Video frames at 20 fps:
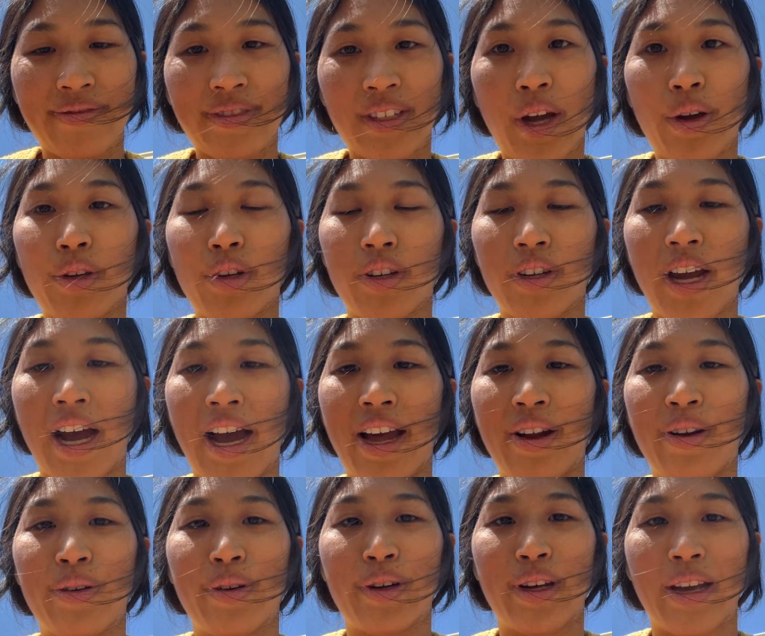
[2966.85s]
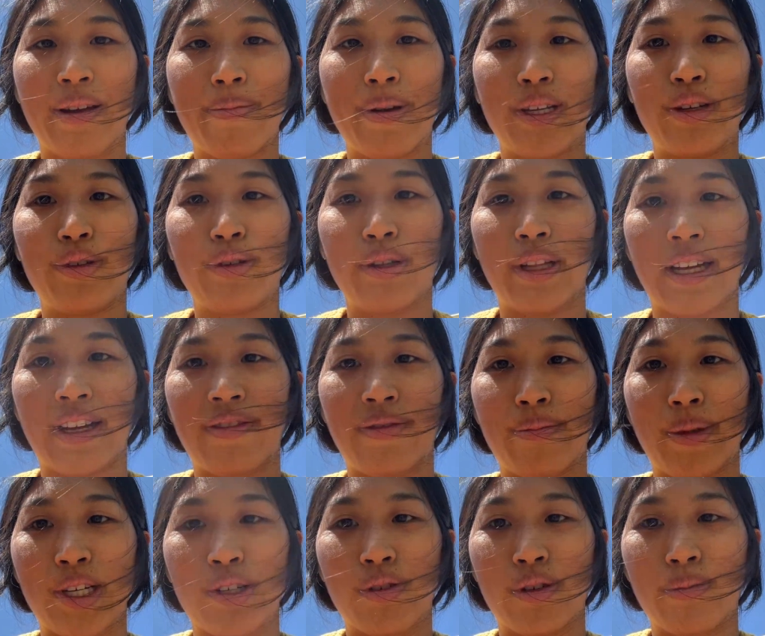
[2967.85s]
Oh, you're not. Oh, okay, but you do like
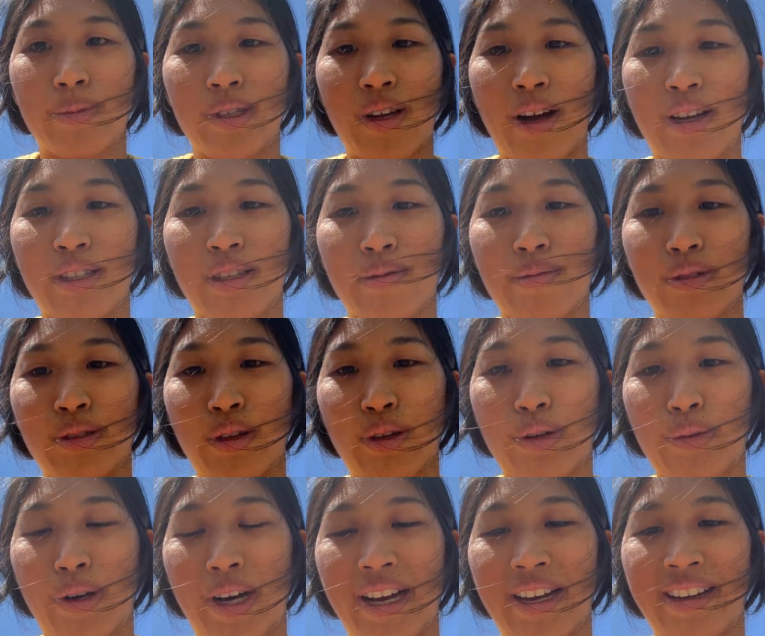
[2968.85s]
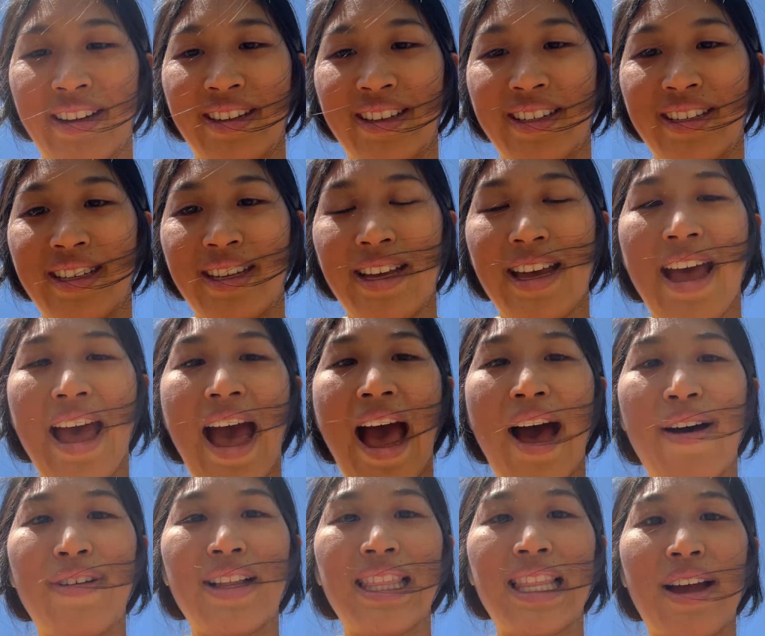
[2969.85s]
mushrooms. Awesome. So do I.
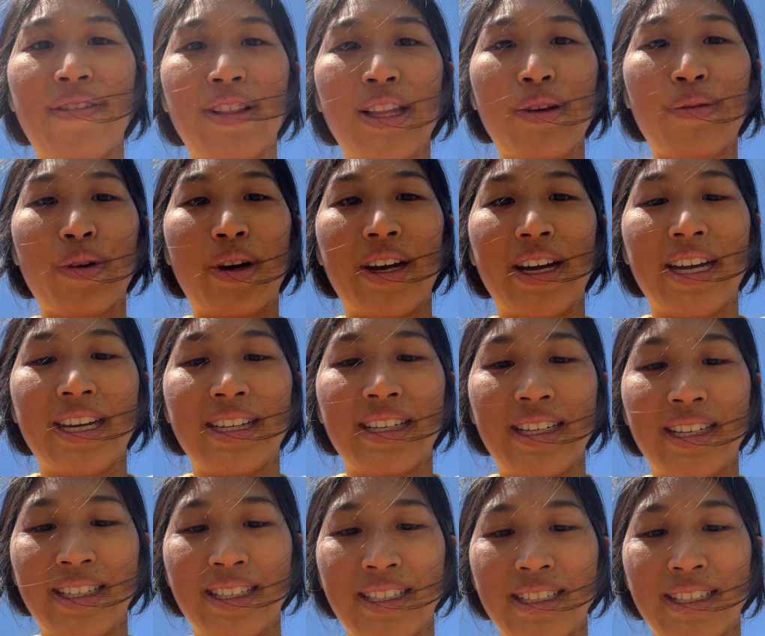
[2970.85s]
Have a lovely one.